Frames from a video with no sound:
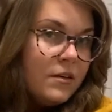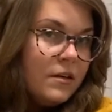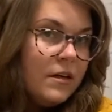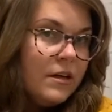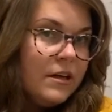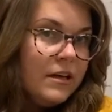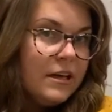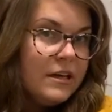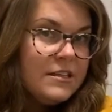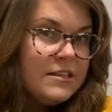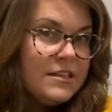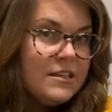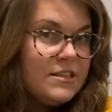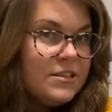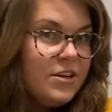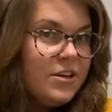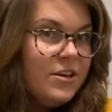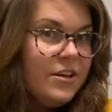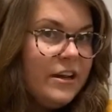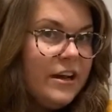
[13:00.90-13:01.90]
Yes, this
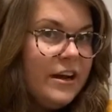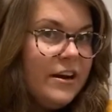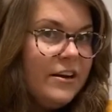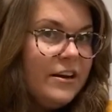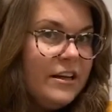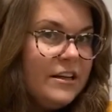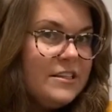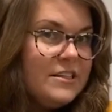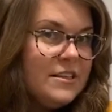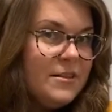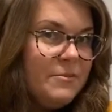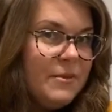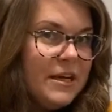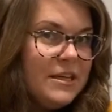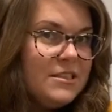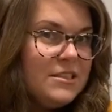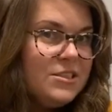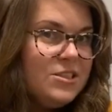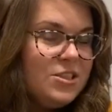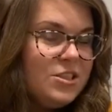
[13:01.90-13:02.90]
curling iron is the best.
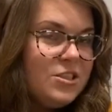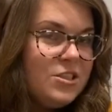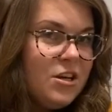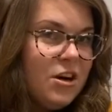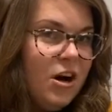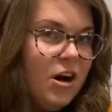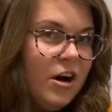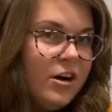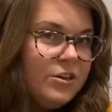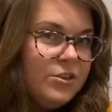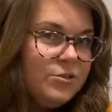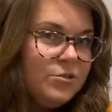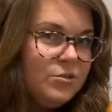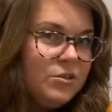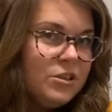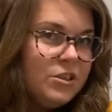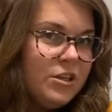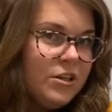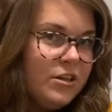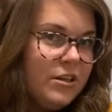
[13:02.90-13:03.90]
It's just a Hot Tools
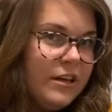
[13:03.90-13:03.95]
curling